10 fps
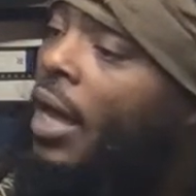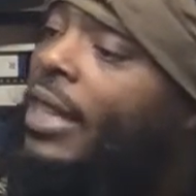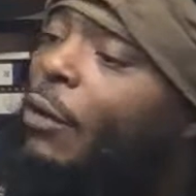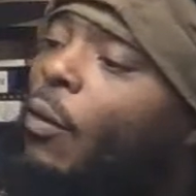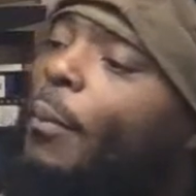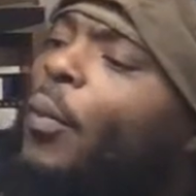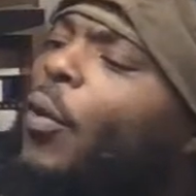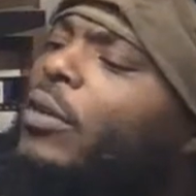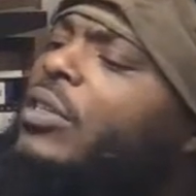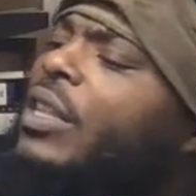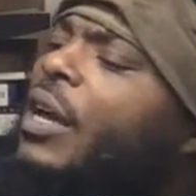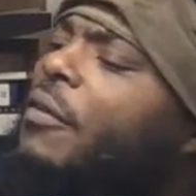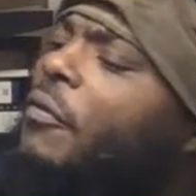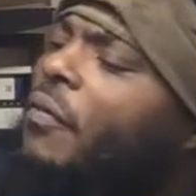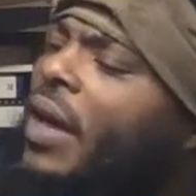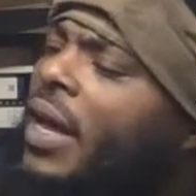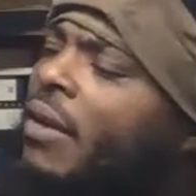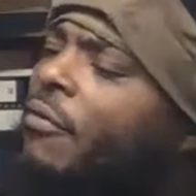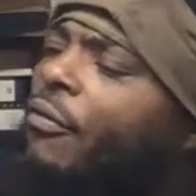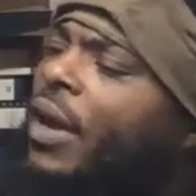They report to their
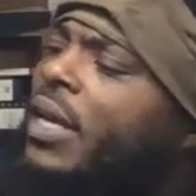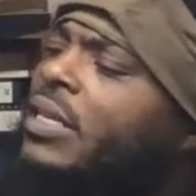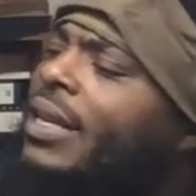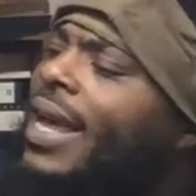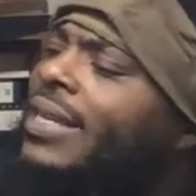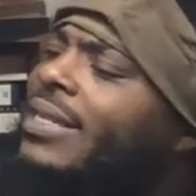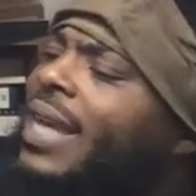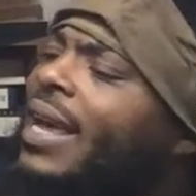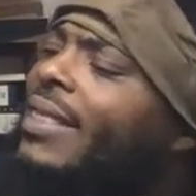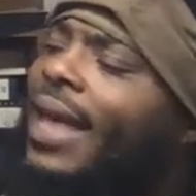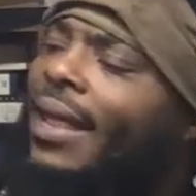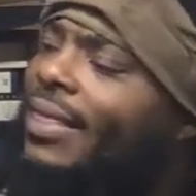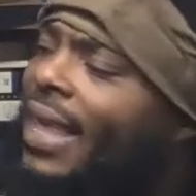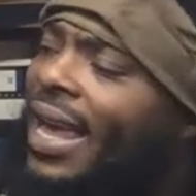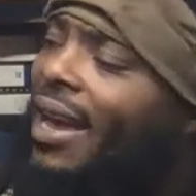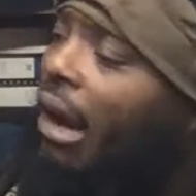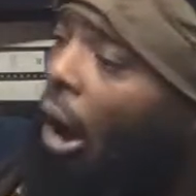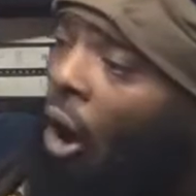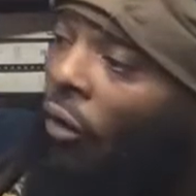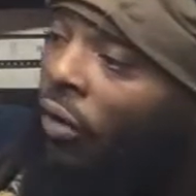friends the next day that they
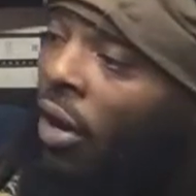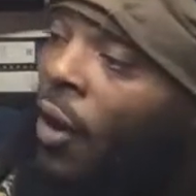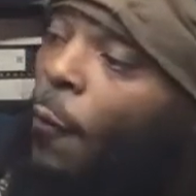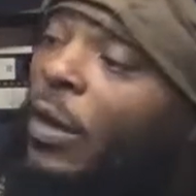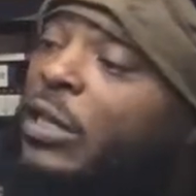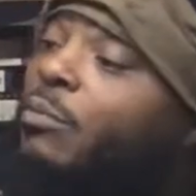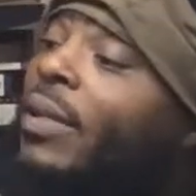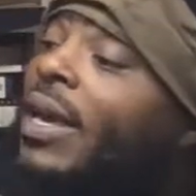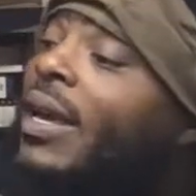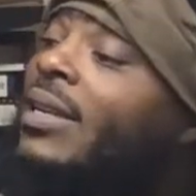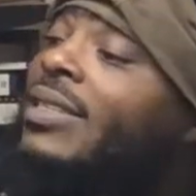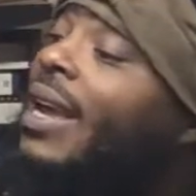caught, which means they